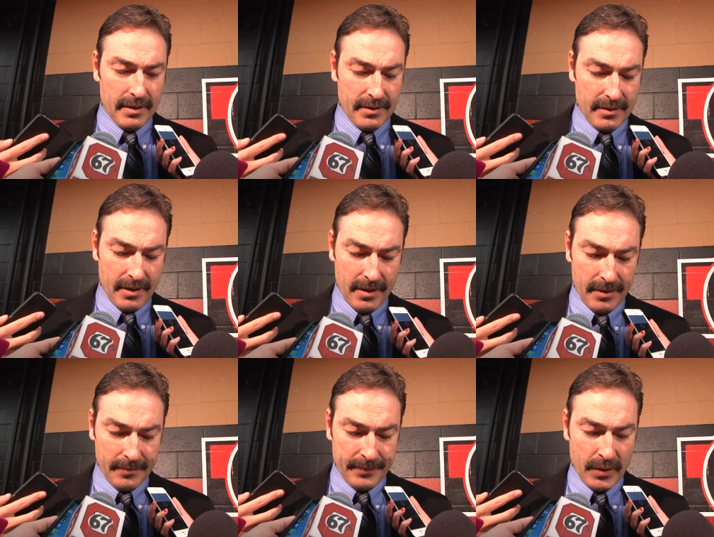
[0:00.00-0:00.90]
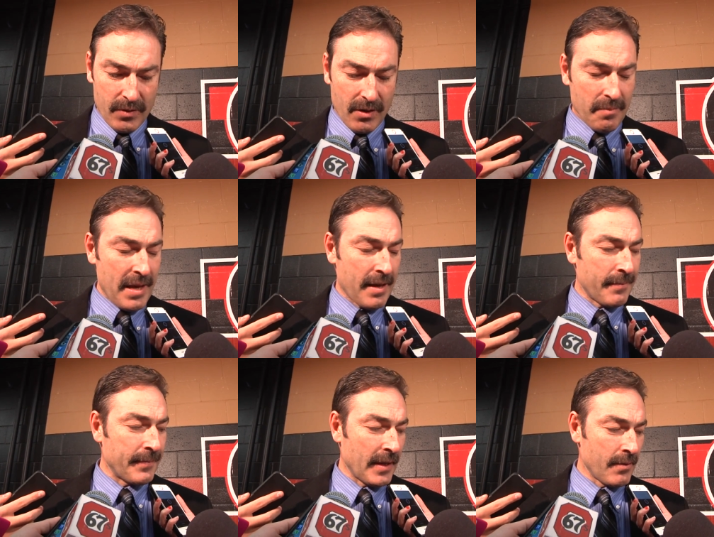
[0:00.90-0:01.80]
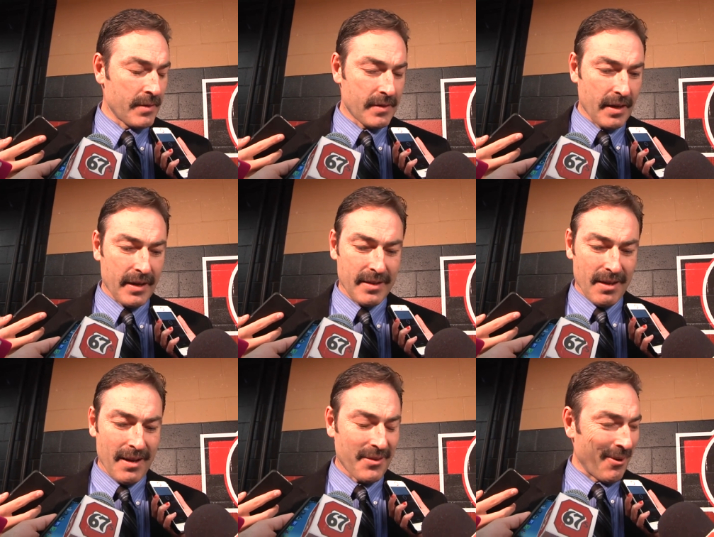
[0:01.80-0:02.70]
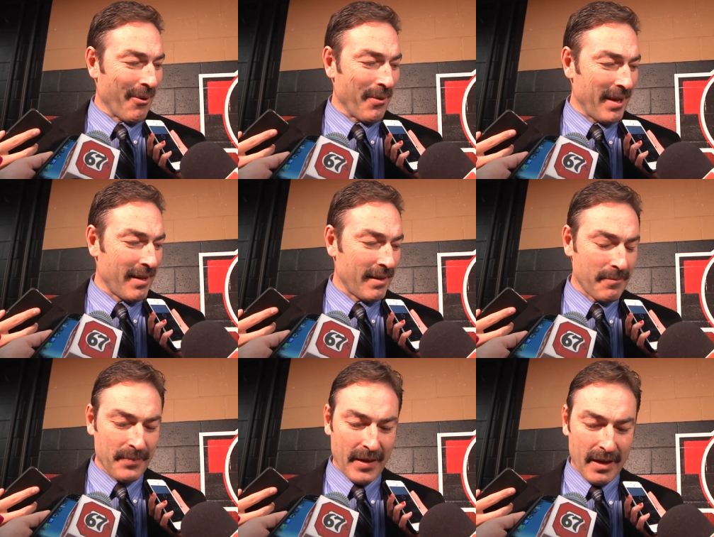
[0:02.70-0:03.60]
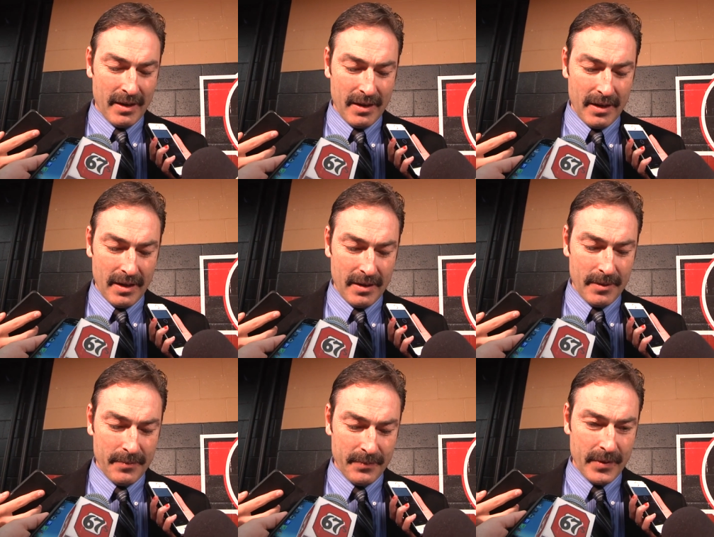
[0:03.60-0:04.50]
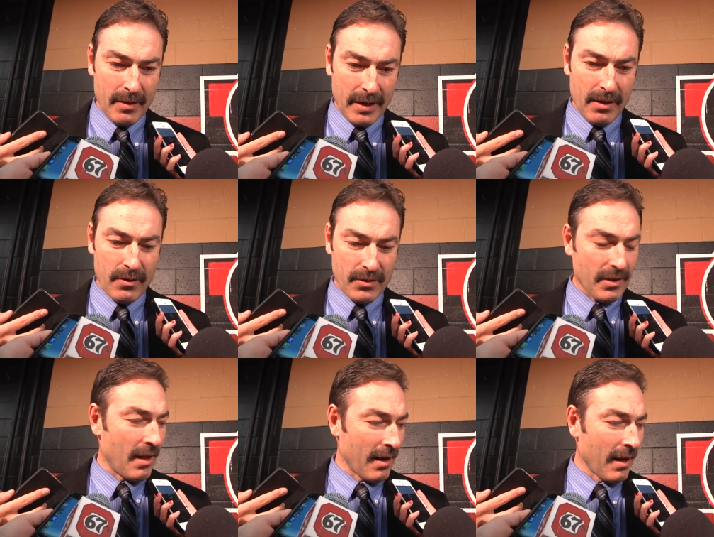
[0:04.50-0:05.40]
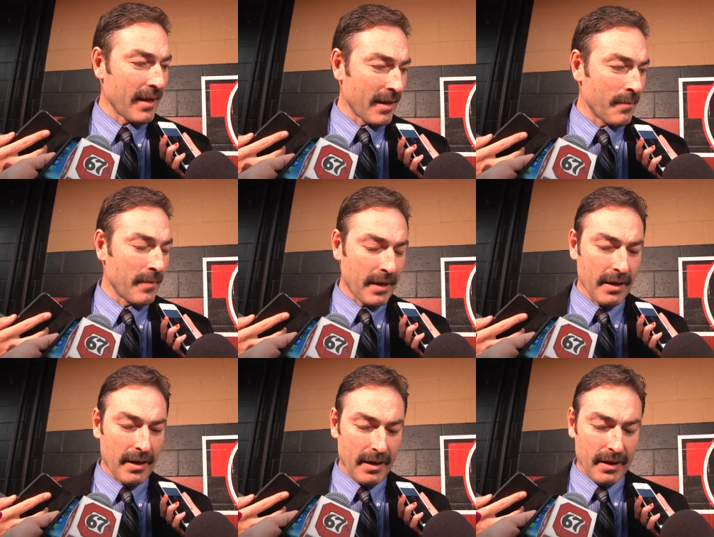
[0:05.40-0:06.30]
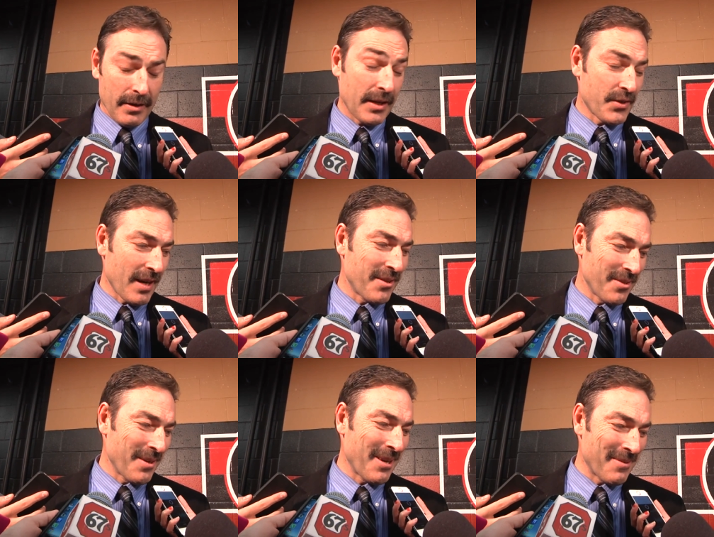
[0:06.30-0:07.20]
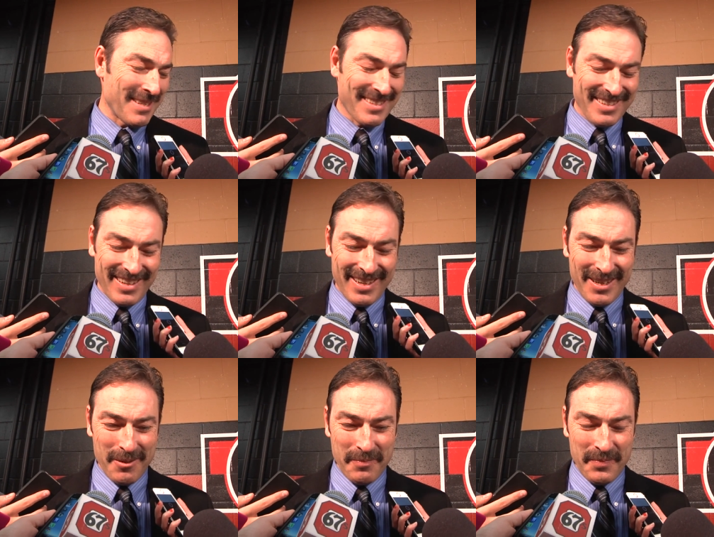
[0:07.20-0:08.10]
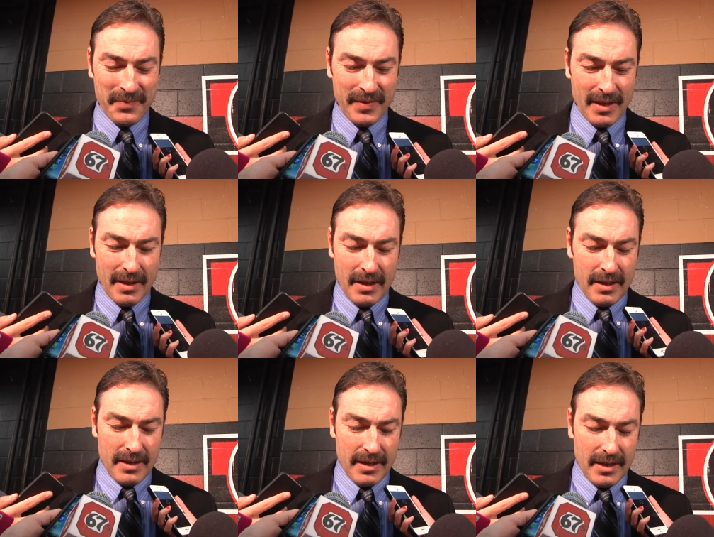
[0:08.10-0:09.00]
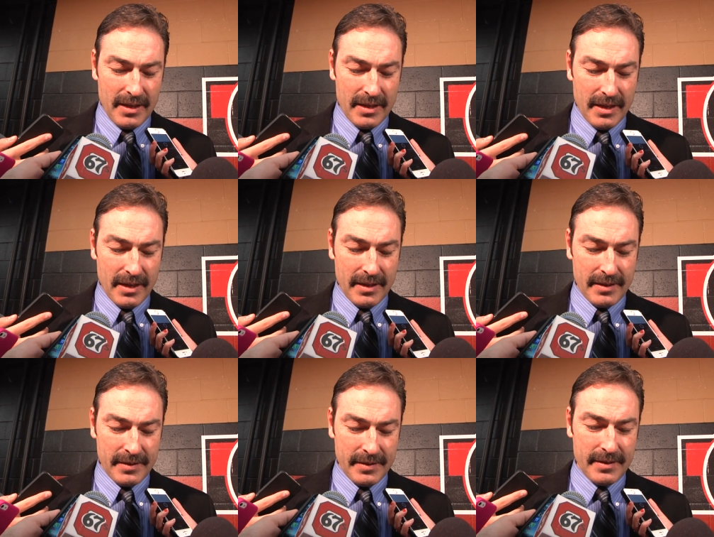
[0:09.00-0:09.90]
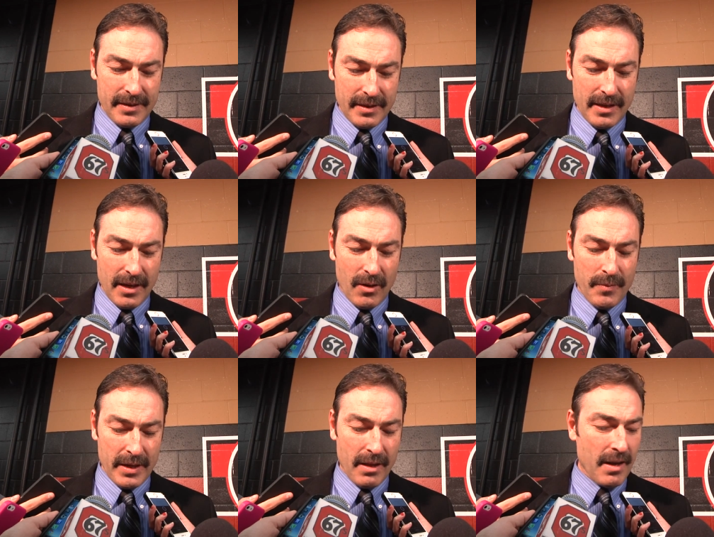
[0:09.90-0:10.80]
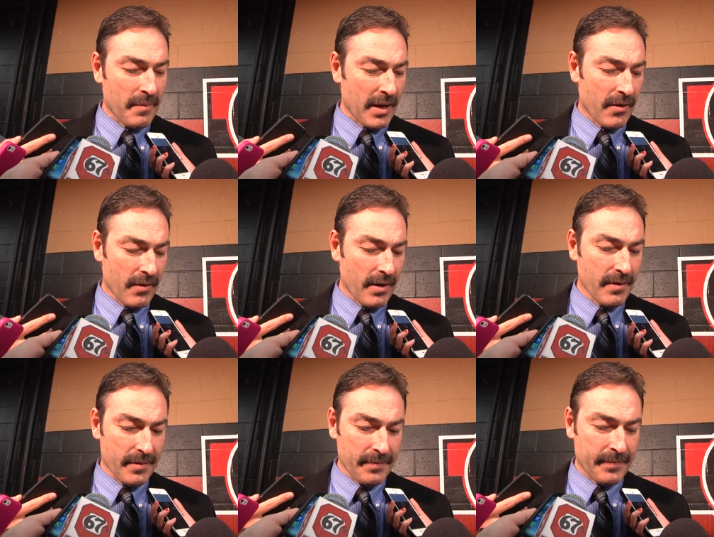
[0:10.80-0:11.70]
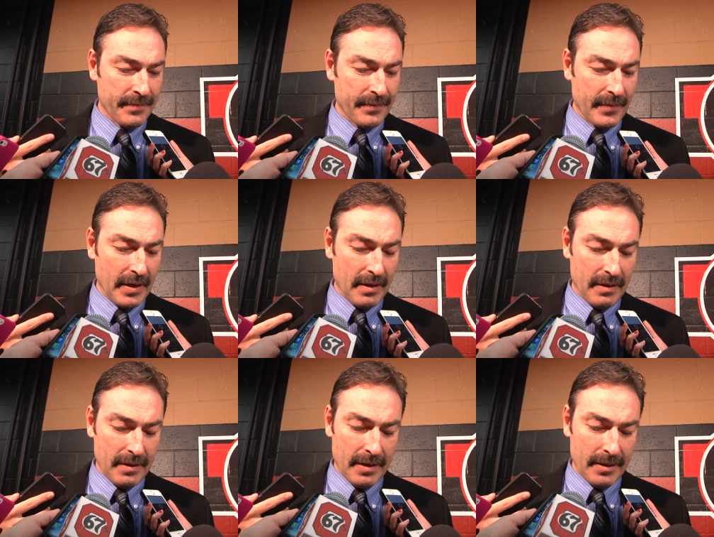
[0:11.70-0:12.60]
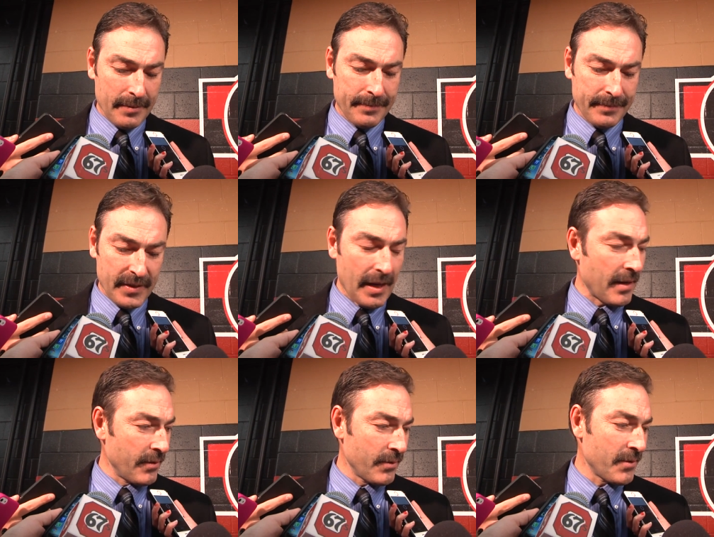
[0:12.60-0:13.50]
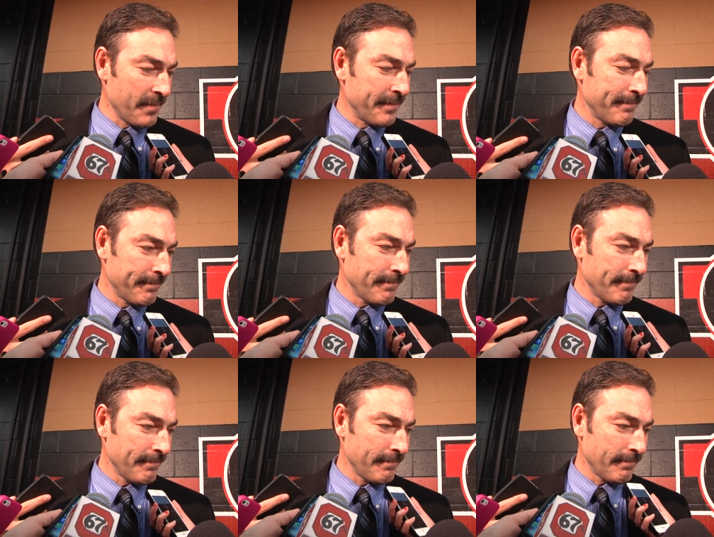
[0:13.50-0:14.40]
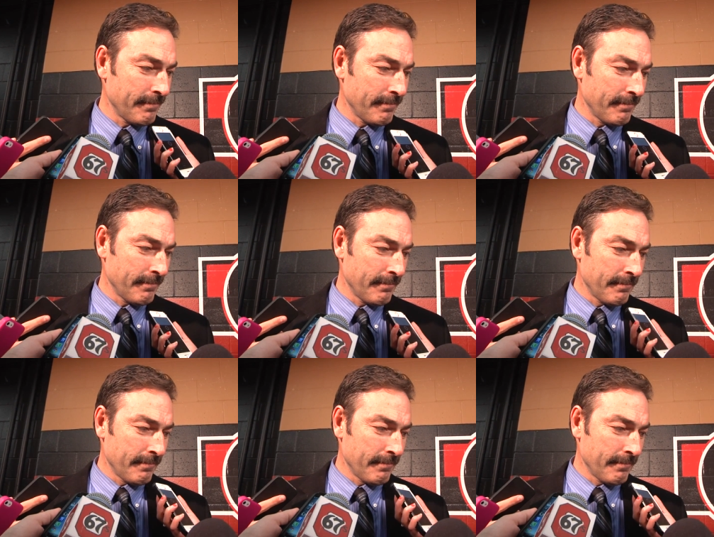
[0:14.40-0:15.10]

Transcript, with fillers: it's, uh, he was a good man. He was uh, he taught the right way, and and uh, you know I coach a lot like him, I, I or I try to, anyways. Um, he uh, he helped me a lot in my career, and and uh, sad news. How, how do you